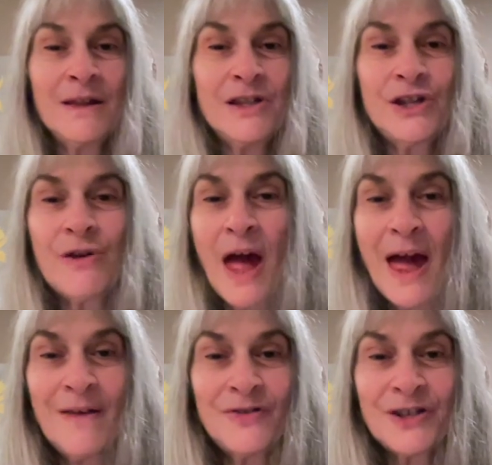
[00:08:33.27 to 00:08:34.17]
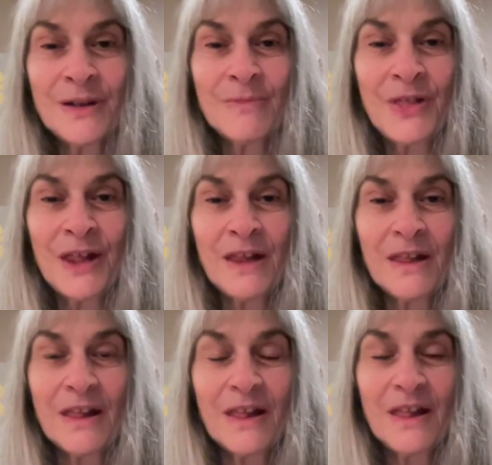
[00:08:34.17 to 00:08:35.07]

lets you have something